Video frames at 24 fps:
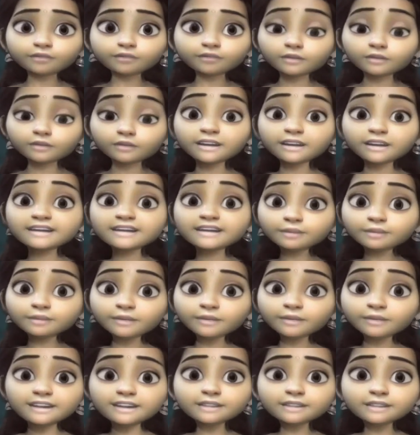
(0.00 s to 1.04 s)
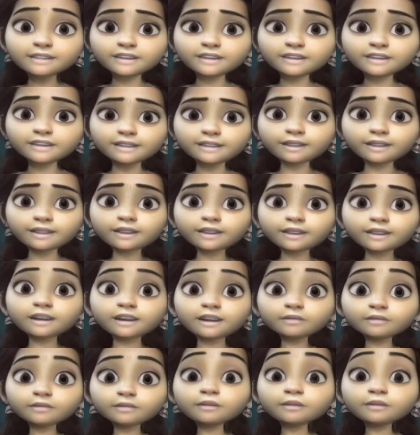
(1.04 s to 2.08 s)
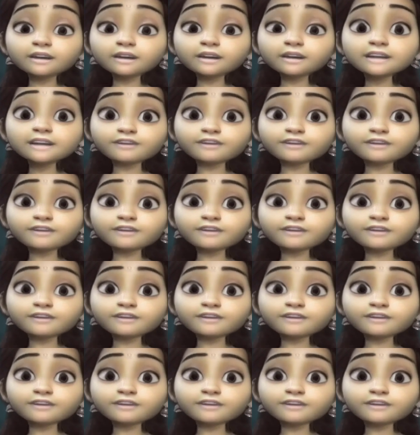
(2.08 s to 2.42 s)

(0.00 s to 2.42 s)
That is the major mistake. Remember this